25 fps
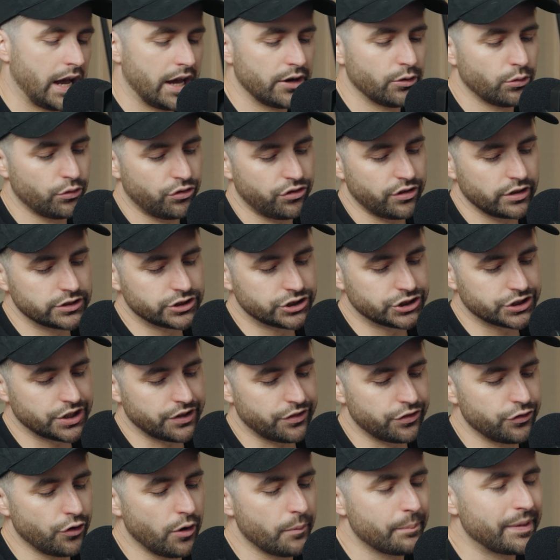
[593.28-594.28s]
And also
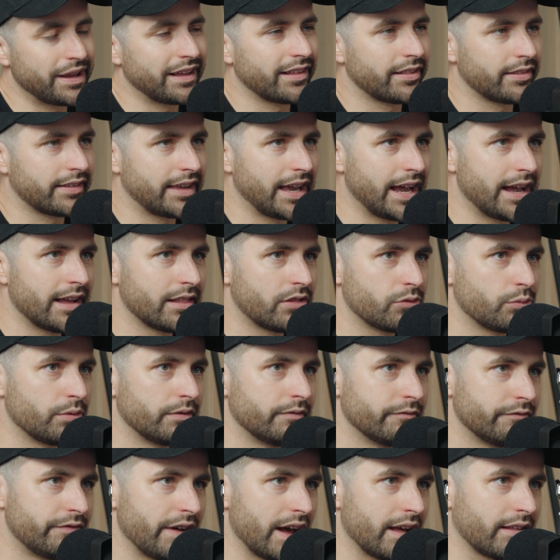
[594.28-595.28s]
just not being scared to
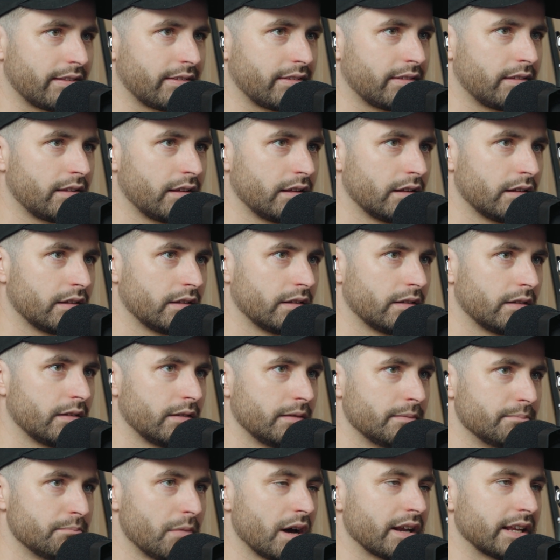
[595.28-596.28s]
invest
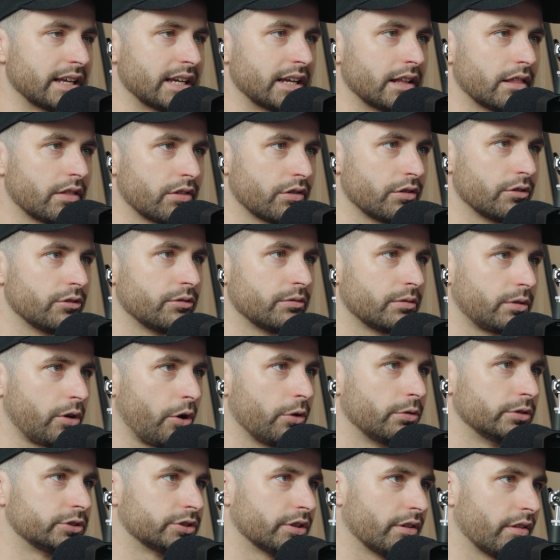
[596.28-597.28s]
money into
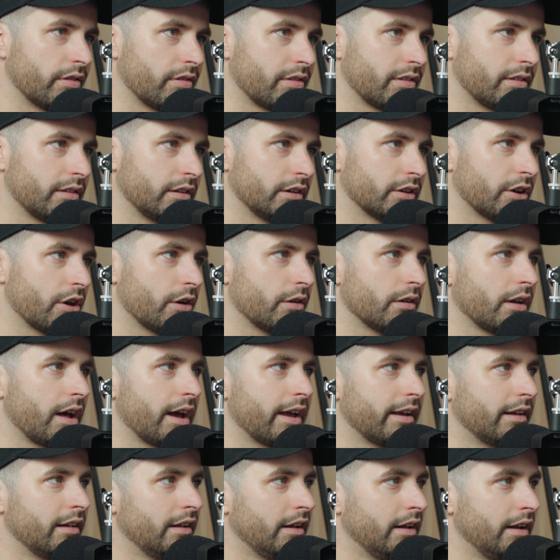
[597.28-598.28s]
coaches.
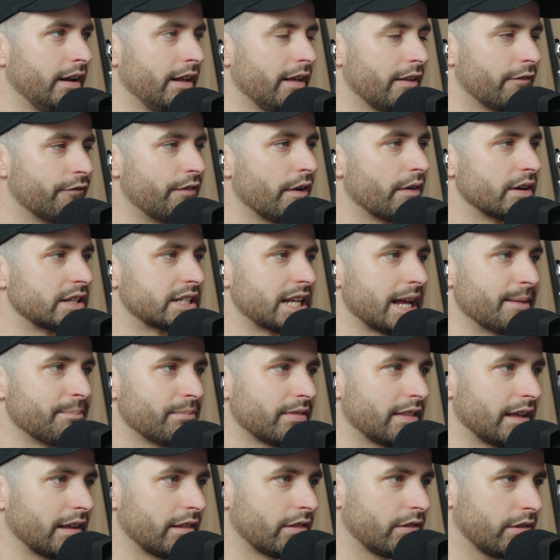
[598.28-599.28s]
Like it's very
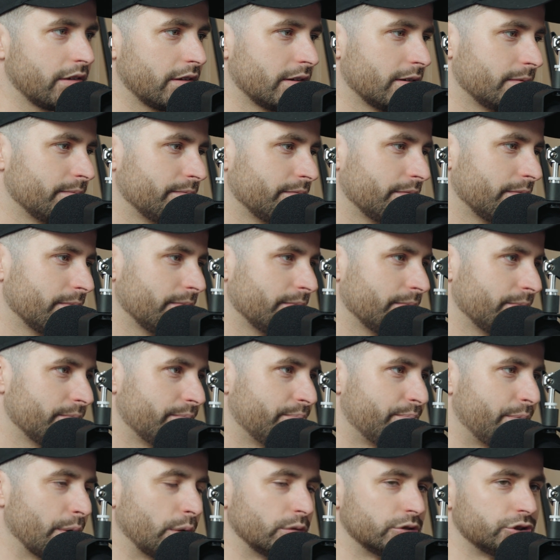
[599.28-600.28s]
tempting to
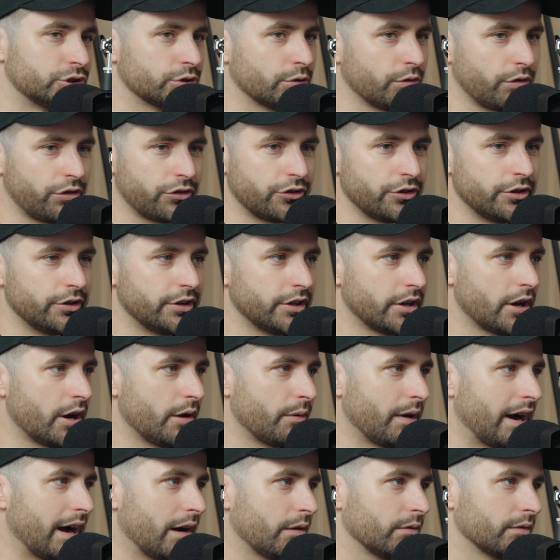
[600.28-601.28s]
build your
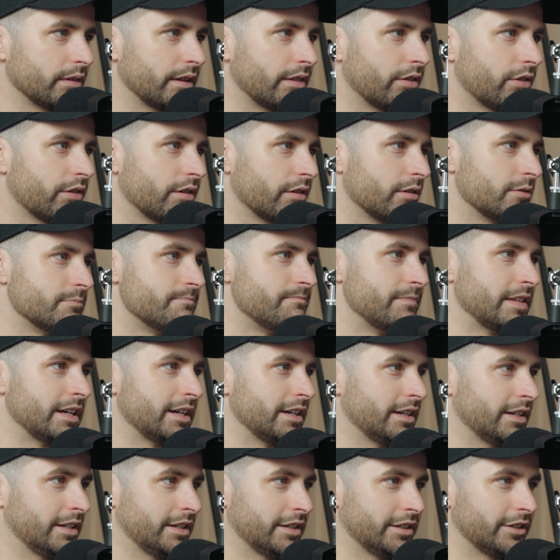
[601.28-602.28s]
studio out into,
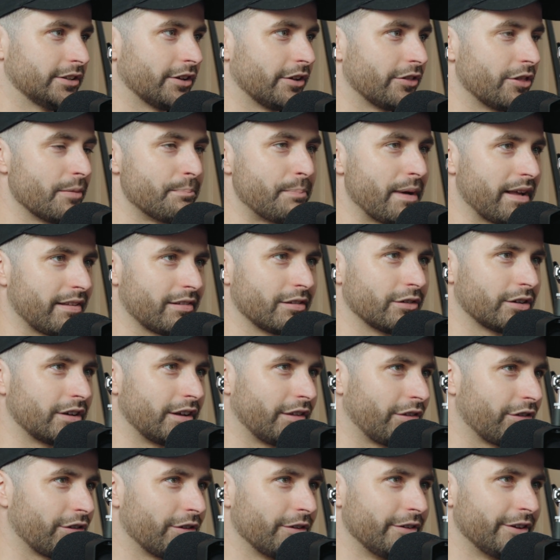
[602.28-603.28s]
the best
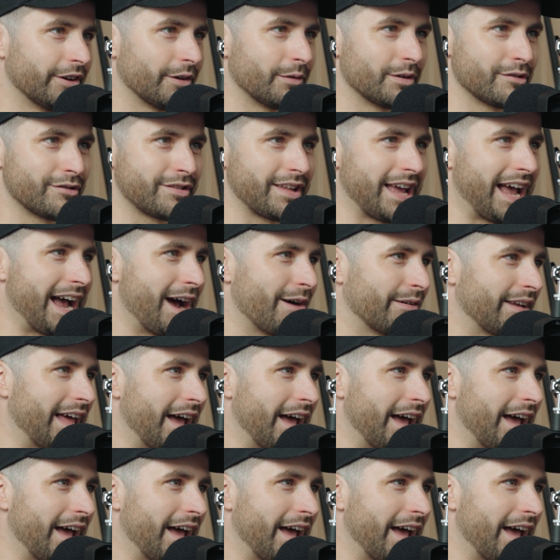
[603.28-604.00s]
looking studio in town,